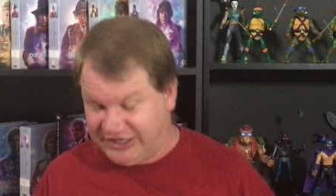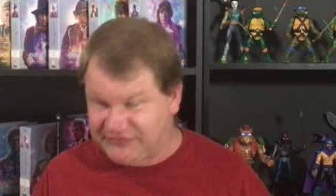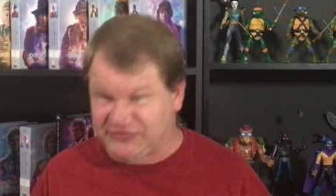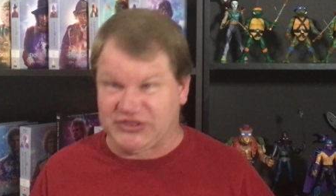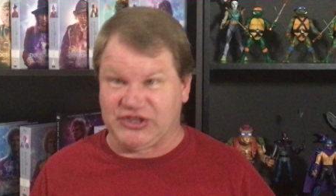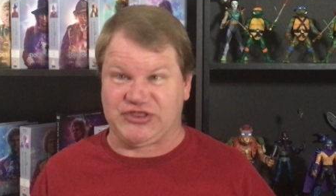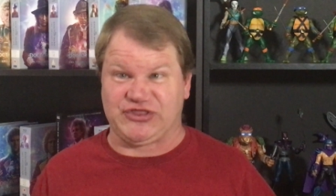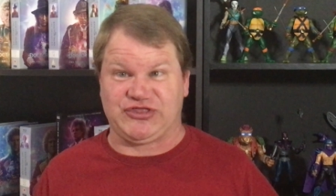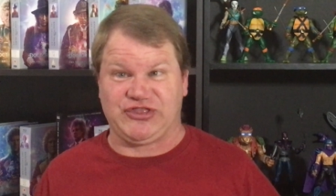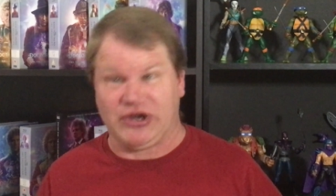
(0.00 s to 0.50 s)
If
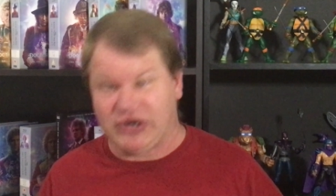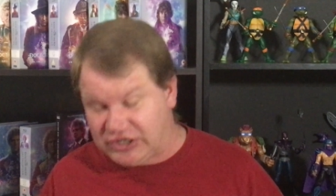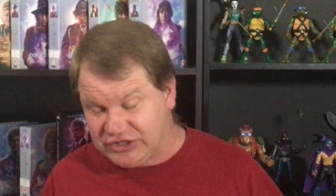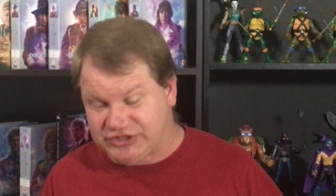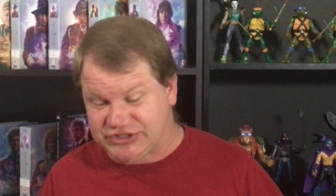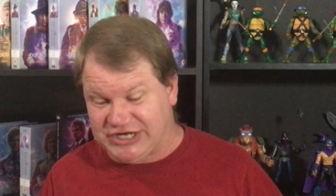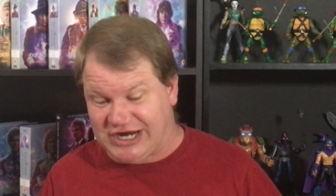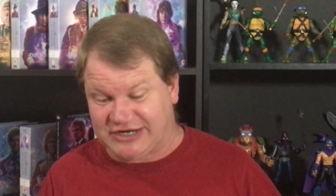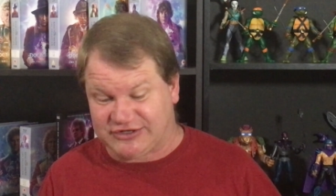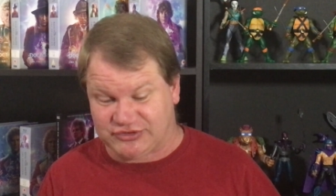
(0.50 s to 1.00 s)
the
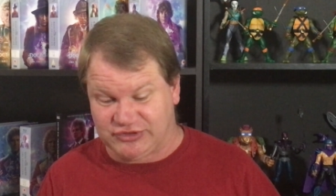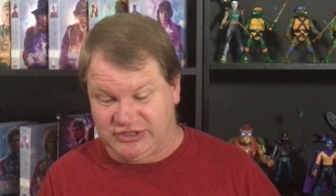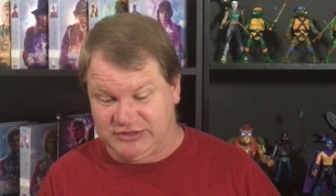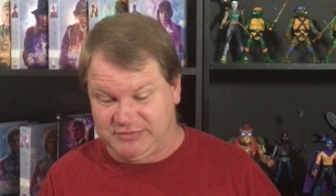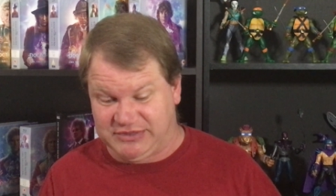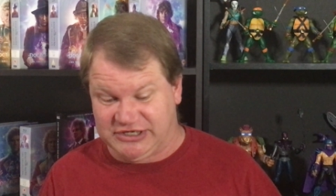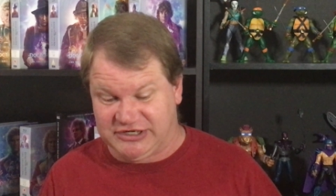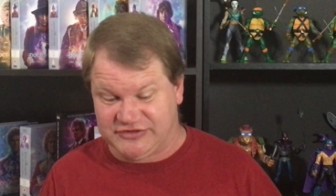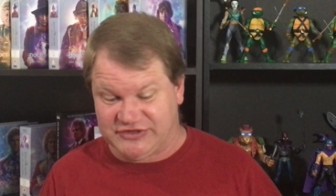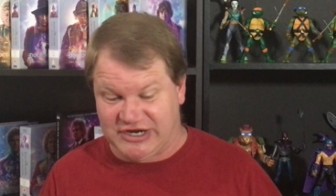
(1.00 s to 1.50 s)
third Doctor had
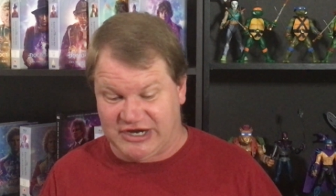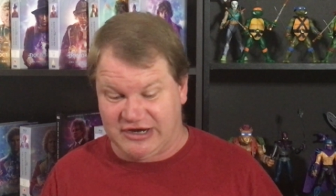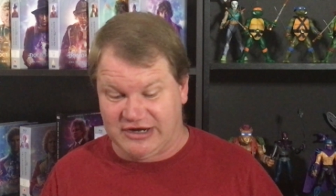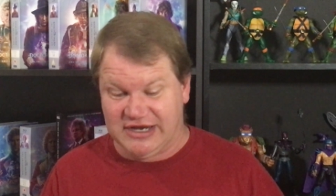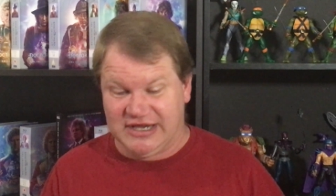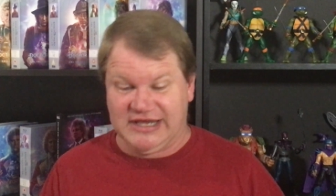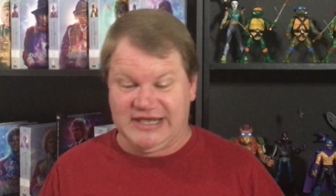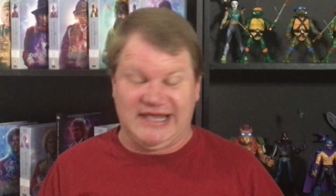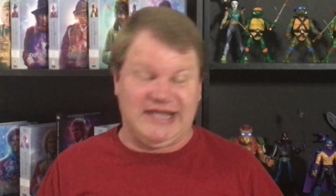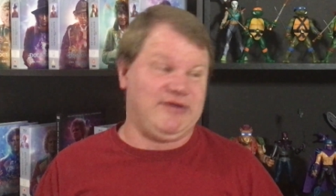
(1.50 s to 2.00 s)
been in
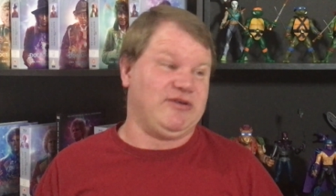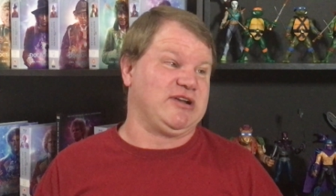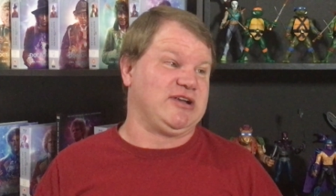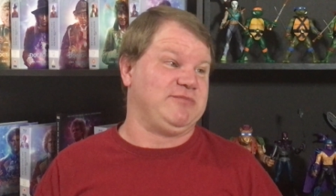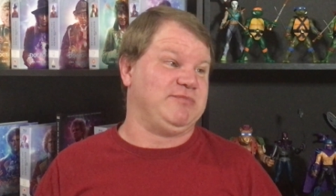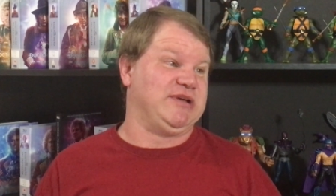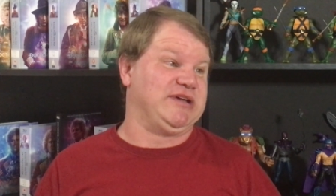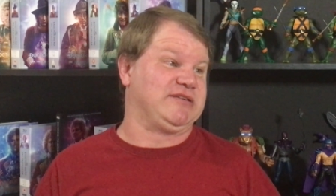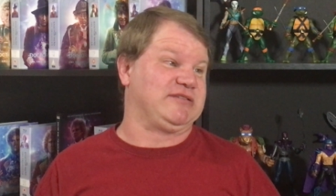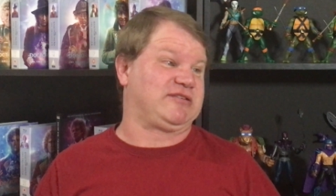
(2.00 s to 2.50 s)
there, he would
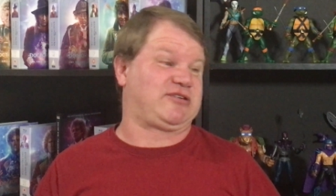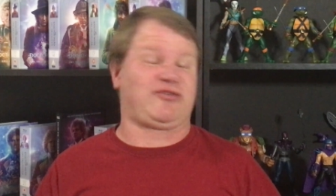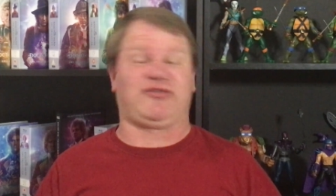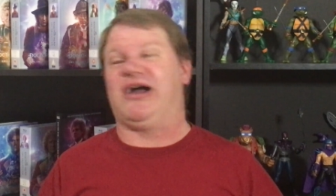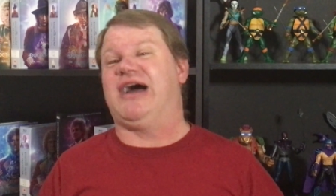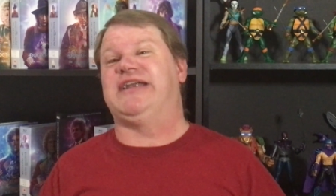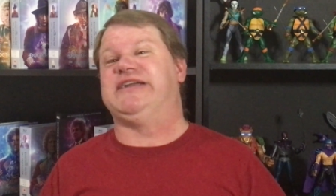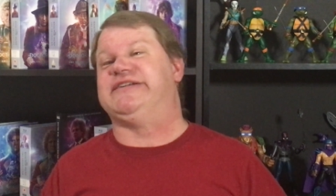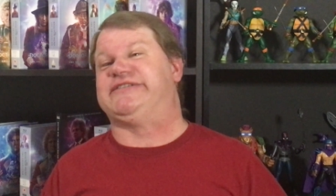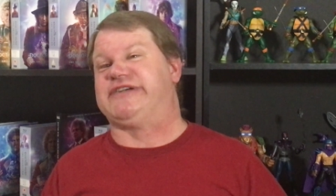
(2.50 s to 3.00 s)
have been
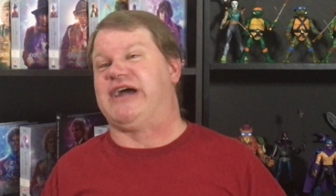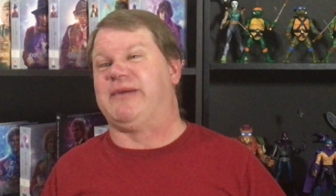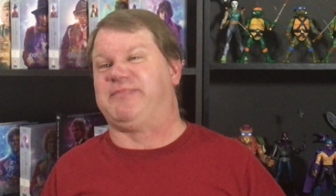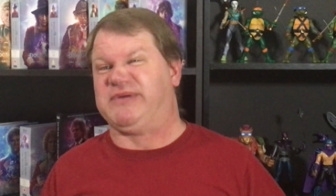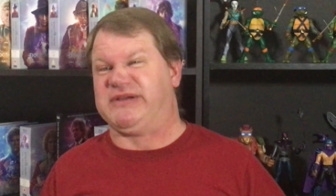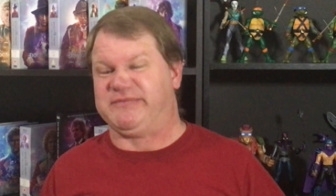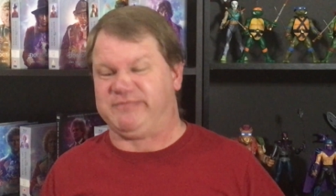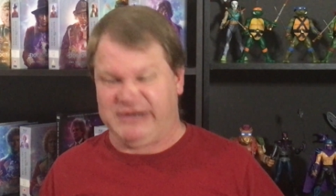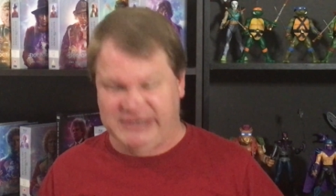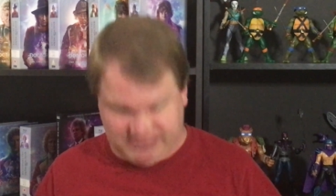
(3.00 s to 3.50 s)
karate
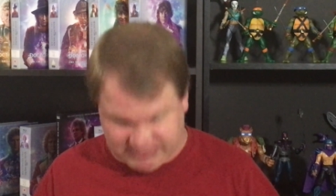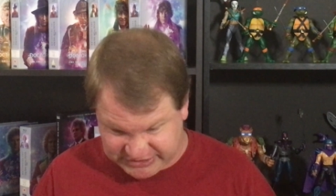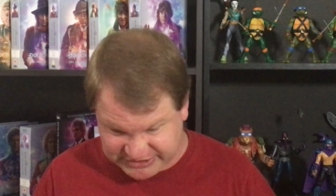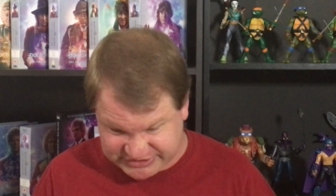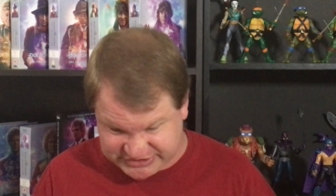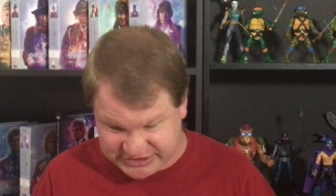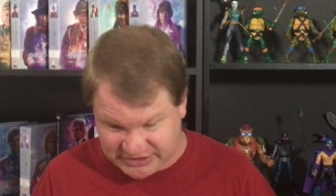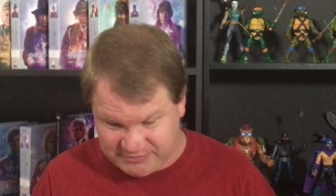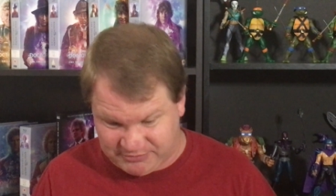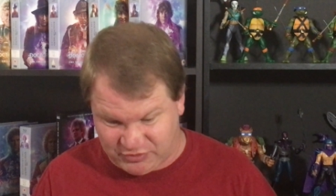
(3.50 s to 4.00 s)
chopping people at
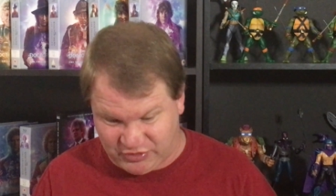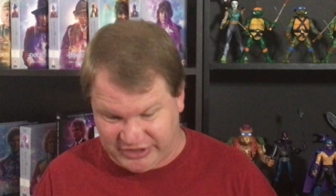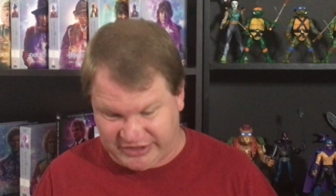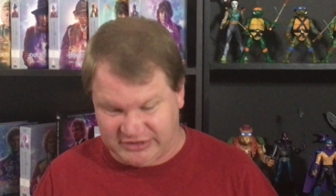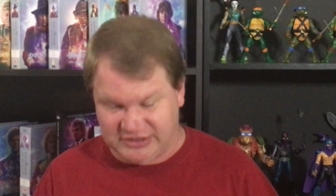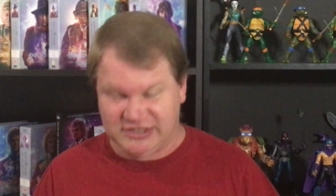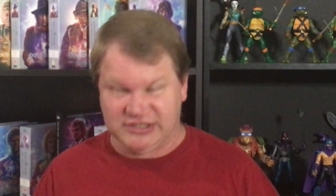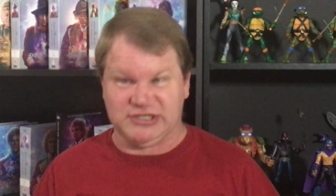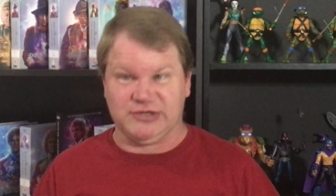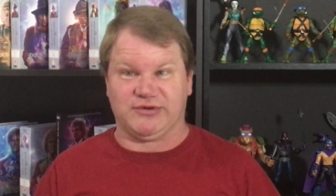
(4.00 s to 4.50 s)
some point.
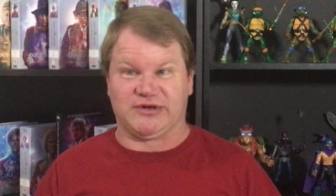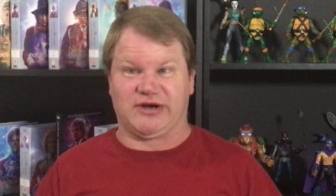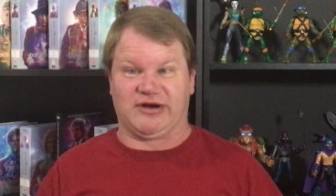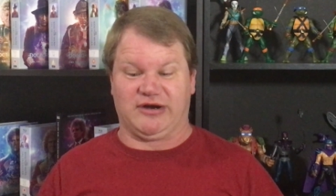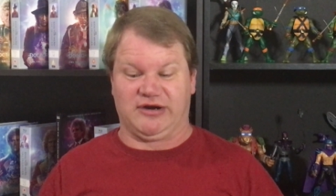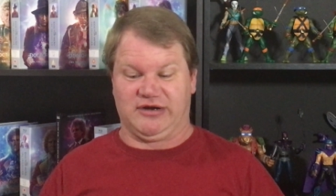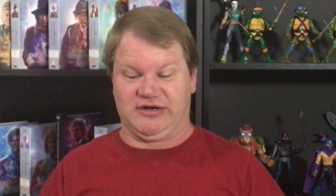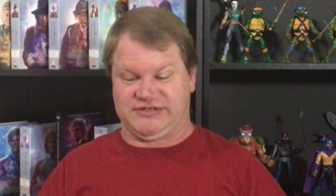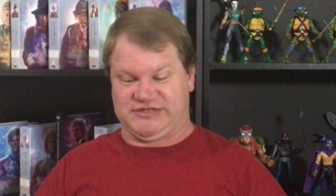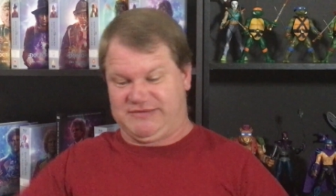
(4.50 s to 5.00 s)
You would have
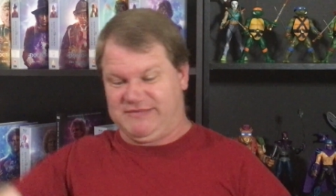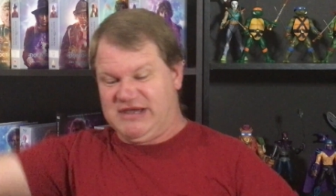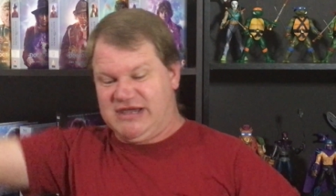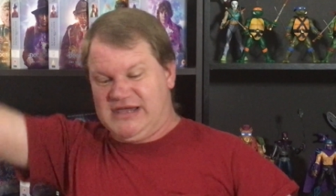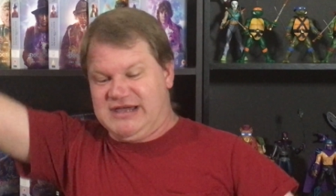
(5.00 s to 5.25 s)
heard some,